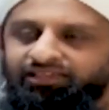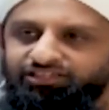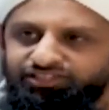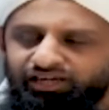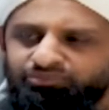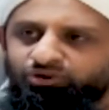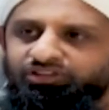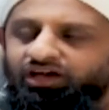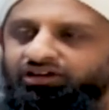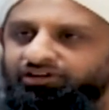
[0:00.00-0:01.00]
The second point
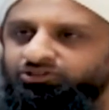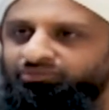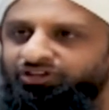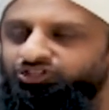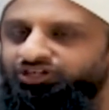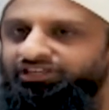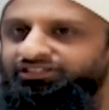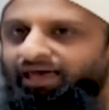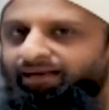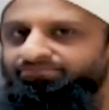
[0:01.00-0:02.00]
that I'd like to mention is
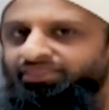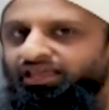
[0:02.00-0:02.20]
that